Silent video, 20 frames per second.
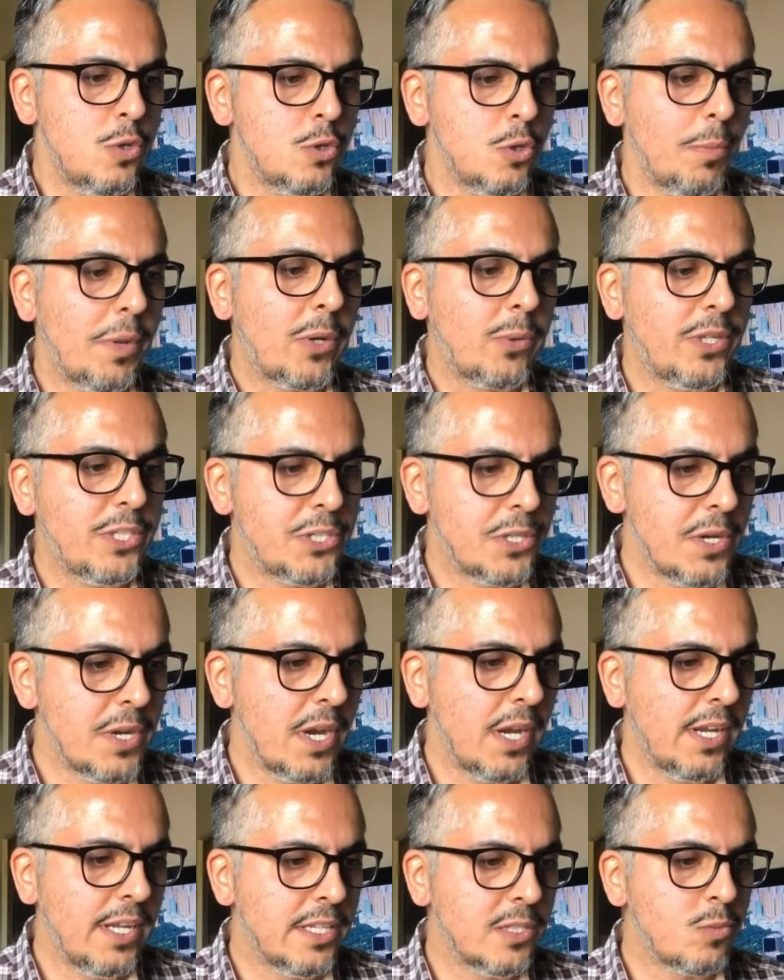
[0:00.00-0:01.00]
So my question
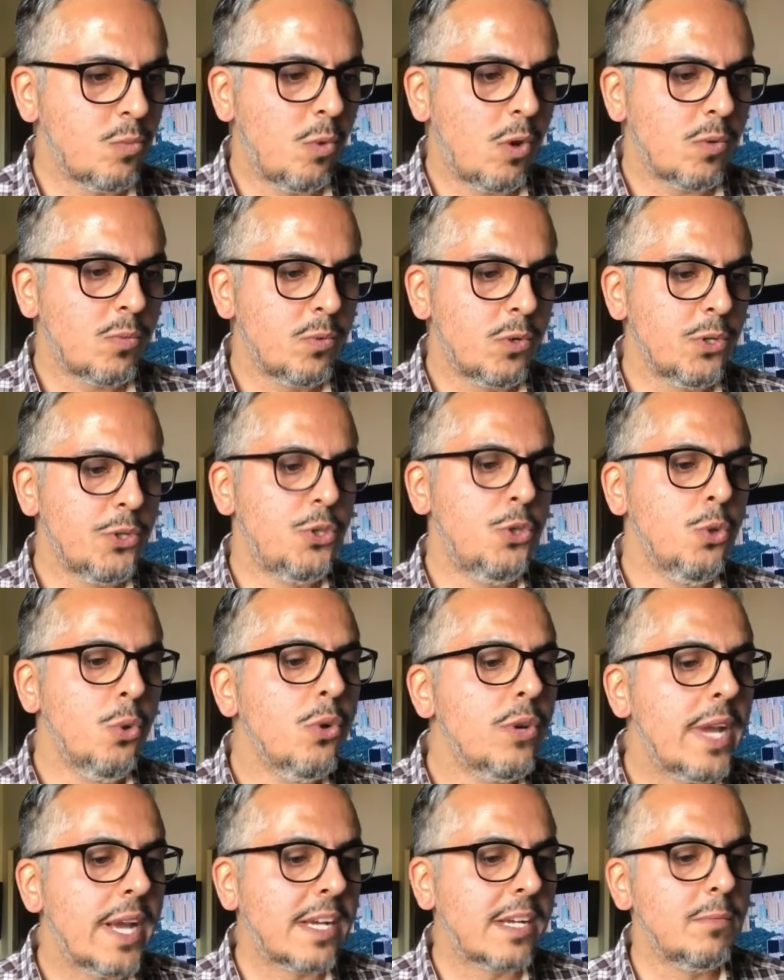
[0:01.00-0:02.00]
really is, what would
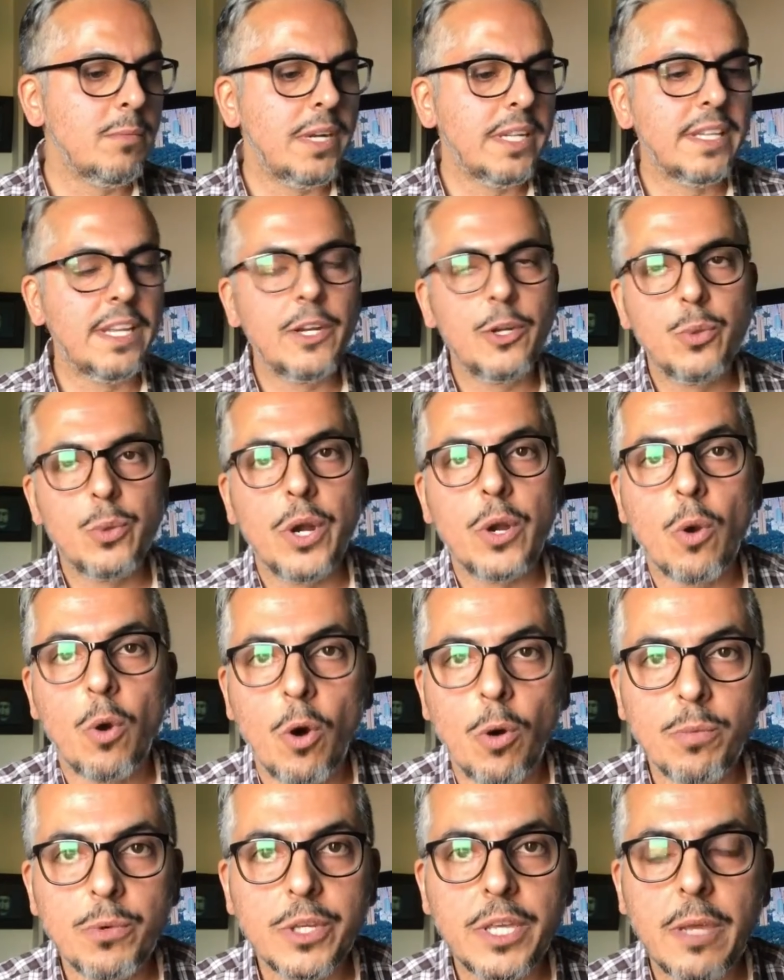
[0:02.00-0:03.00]
you recommend they do at
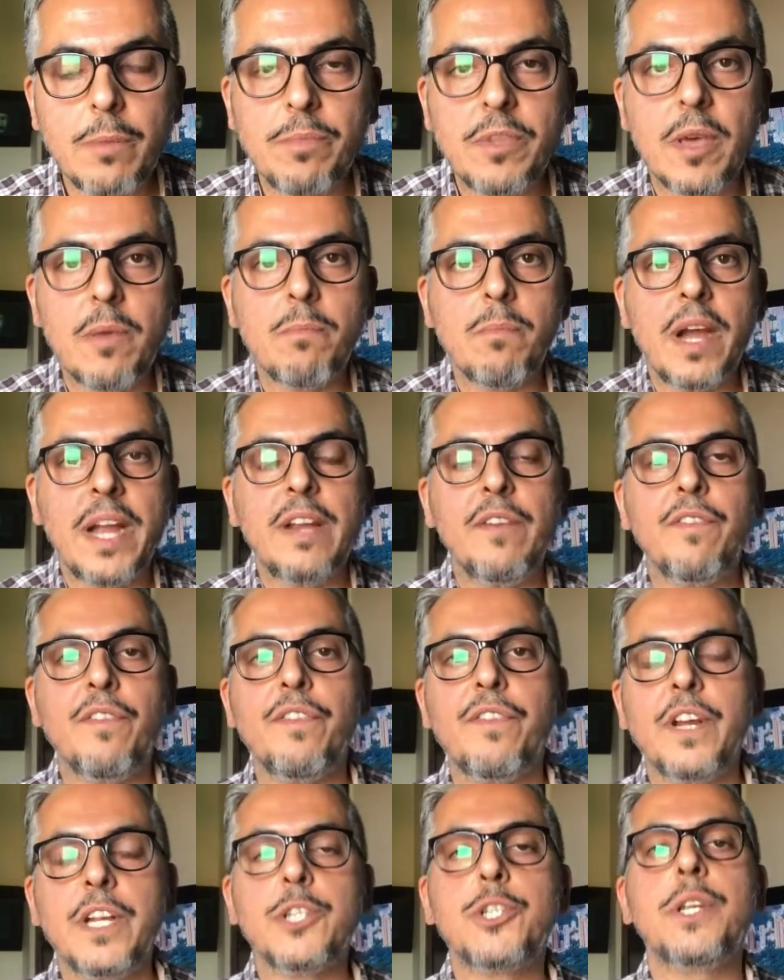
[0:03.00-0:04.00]
home to keep their mind
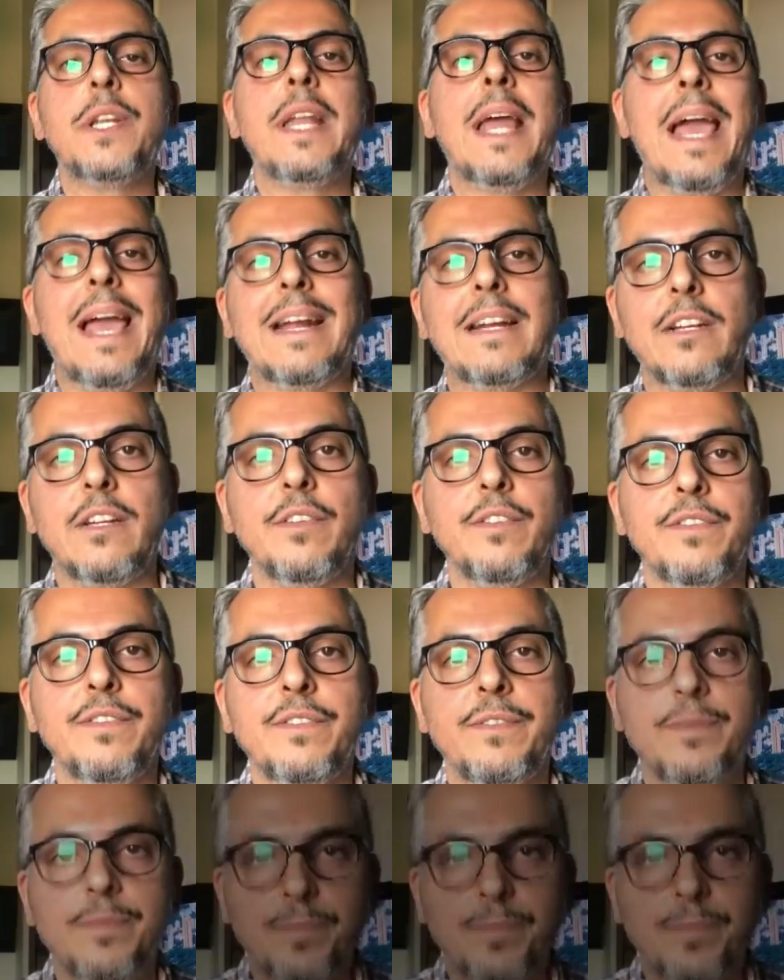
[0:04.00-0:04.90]
fresh and active?